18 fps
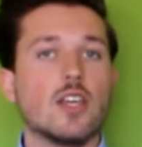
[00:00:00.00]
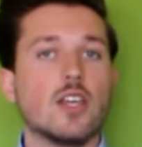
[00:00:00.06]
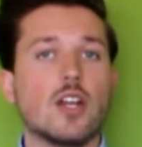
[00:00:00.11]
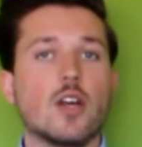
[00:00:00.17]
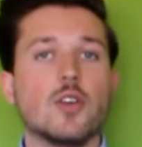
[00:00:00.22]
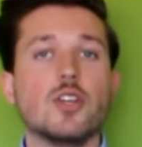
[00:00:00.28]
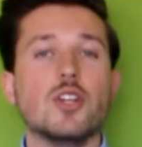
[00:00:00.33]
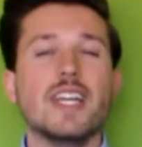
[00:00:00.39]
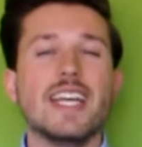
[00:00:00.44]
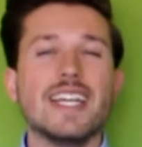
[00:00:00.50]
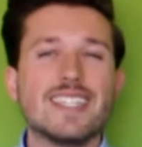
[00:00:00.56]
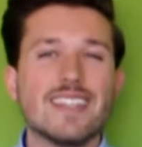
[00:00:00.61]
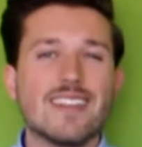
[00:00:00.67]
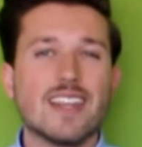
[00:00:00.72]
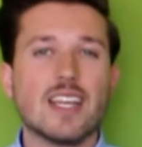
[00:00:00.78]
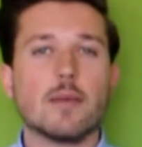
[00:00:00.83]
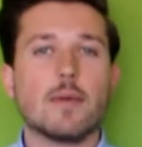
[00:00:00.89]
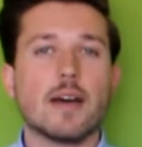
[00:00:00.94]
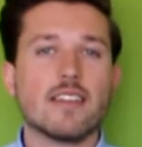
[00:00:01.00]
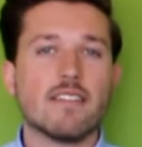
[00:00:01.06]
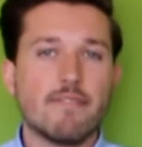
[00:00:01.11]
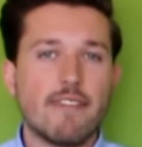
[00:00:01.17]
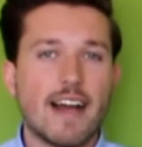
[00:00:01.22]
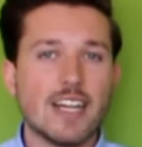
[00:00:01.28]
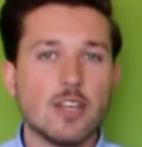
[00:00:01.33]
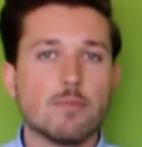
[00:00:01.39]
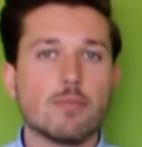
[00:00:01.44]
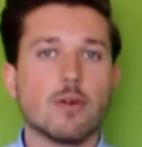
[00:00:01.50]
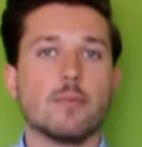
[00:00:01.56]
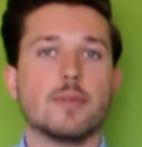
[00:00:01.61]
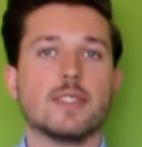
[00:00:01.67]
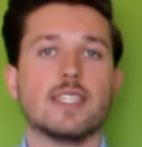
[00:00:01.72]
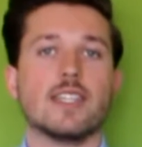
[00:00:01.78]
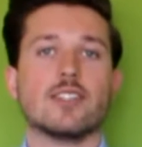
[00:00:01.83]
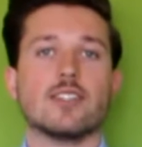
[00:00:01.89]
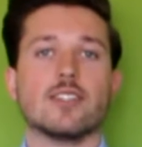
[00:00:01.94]
You need to think about the value
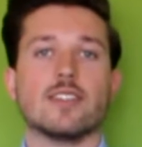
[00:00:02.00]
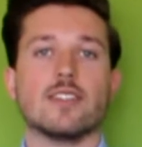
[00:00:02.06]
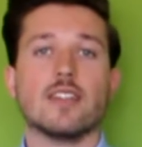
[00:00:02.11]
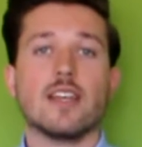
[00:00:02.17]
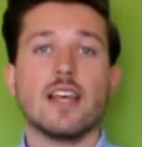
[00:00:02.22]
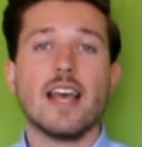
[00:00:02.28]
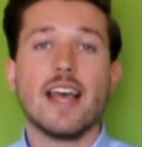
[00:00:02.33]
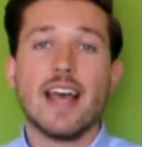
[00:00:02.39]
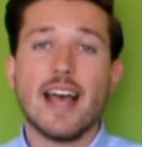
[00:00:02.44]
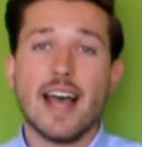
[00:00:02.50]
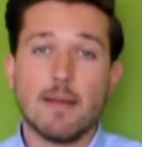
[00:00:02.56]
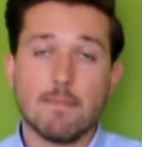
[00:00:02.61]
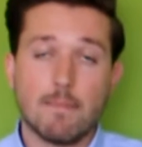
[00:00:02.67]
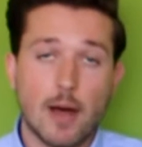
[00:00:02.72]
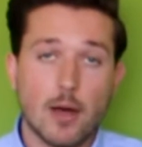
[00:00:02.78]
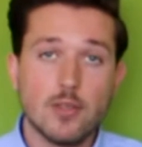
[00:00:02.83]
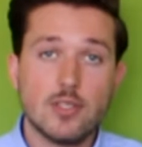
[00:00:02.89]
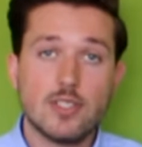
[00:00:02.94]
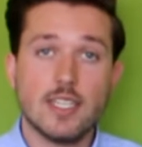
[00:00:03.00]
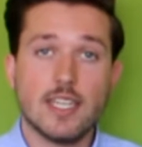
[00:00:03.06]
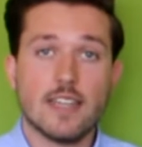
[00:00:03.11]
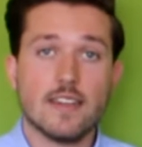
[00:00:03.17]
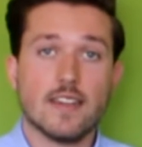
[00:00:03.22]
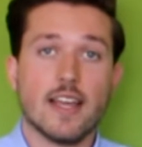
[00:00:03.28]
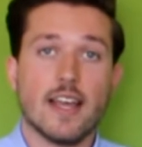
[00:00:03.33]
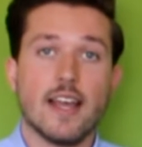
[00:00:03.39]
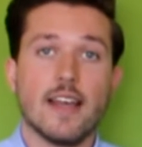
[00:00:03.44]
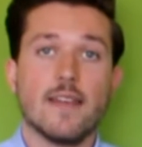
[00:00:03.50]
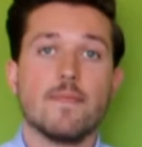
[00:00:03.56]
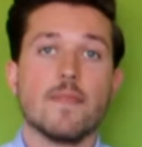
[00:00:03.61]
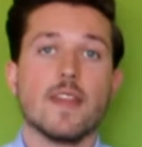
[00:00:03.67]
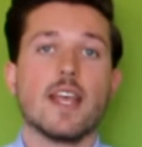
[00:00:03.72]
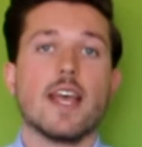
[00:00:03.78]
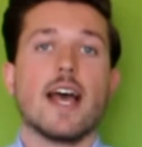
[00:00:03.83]
proposition and post it in there,